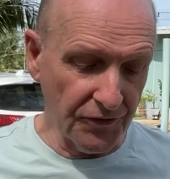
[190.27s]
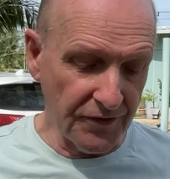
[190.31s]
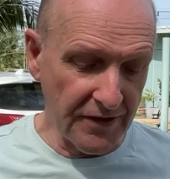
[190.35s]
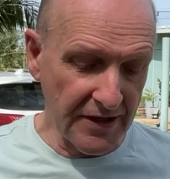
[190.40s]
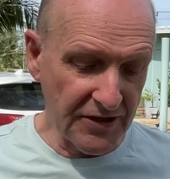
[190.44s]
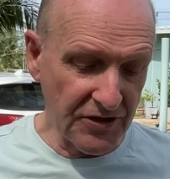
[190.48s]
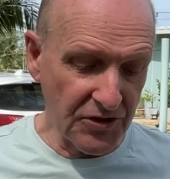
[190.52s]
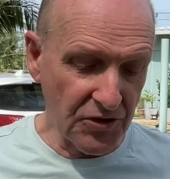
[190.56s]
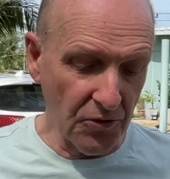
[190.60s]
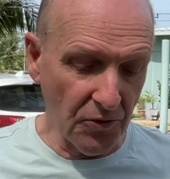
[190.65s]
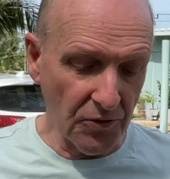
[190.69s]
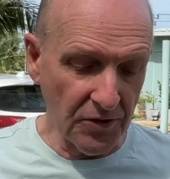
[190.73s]
They're
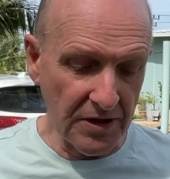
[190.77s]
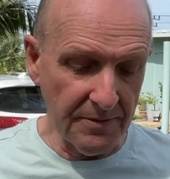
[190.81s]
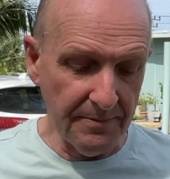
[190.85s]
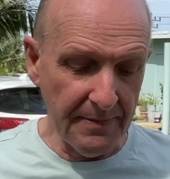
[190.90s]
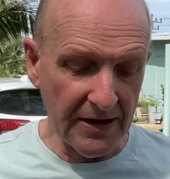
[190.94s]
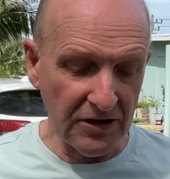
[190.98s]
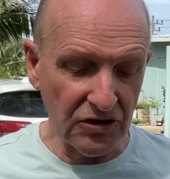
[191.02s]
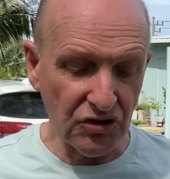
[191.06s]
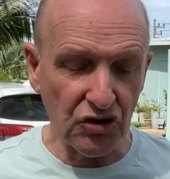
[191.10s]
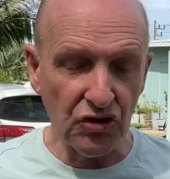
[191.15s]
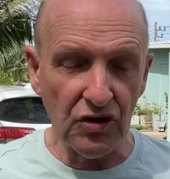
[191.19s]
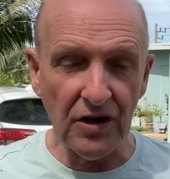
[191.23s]
talking
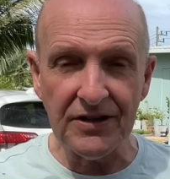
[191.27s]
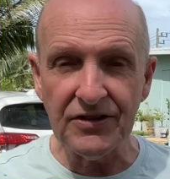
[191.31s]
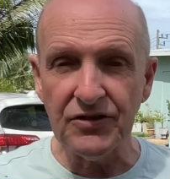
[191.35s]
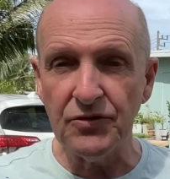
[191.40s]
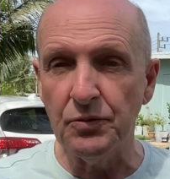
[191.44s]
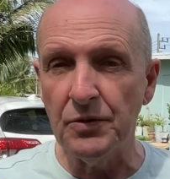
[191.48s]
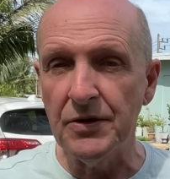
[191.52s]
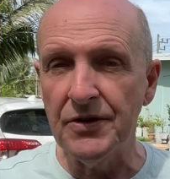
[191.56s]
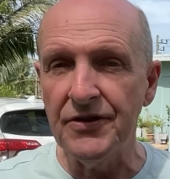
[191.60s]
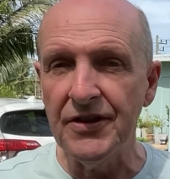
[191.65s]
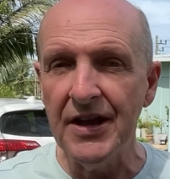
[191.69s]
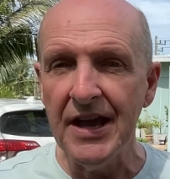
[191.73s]
about trucks
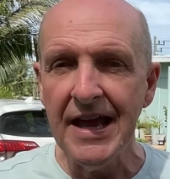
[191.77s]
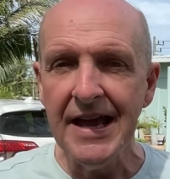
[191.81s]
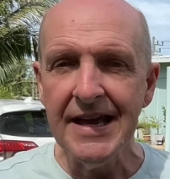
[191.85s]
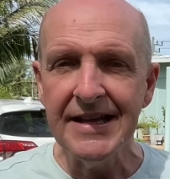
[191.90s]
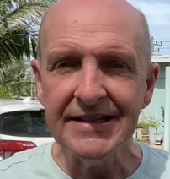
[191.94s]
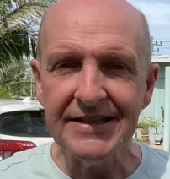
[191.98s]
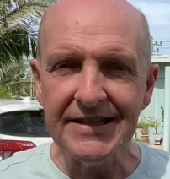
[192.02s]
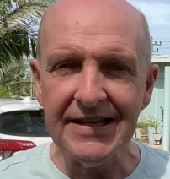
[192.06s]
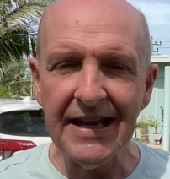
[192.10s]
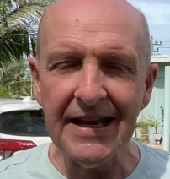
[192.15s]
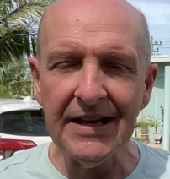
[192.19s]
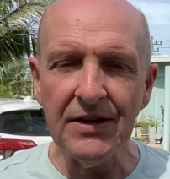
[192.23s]
with
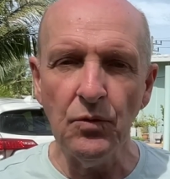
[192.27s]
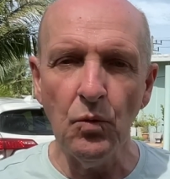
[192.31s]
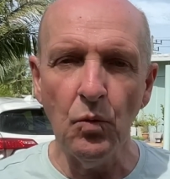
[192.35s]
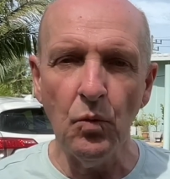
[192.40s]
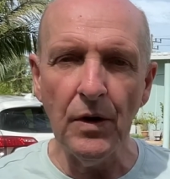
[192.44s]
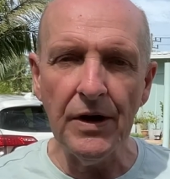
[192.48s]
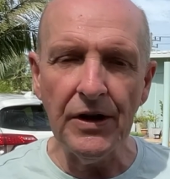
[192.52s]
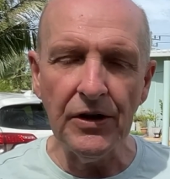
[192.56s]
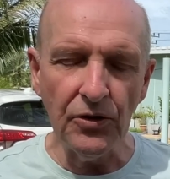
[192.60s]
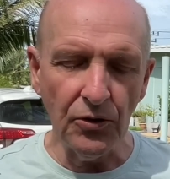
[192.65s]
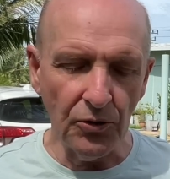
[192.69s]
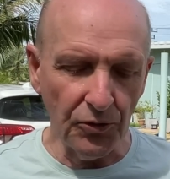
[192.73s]
10
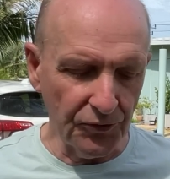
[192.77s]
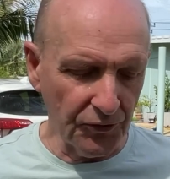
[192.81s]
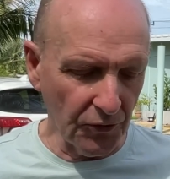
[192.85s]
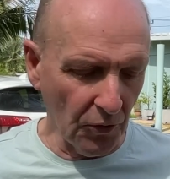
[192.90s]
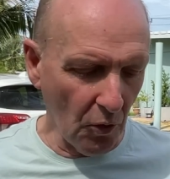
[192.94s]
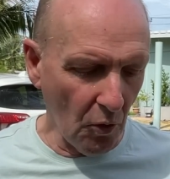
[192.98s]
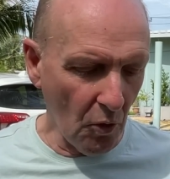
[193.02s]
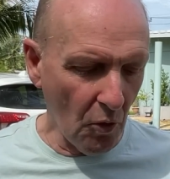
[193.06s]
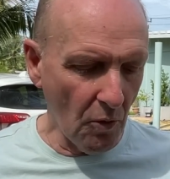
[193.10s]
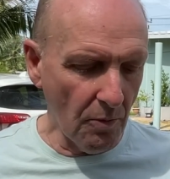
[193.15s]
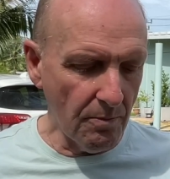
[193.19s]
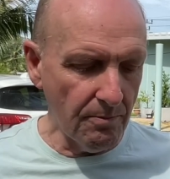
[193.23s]
wheels or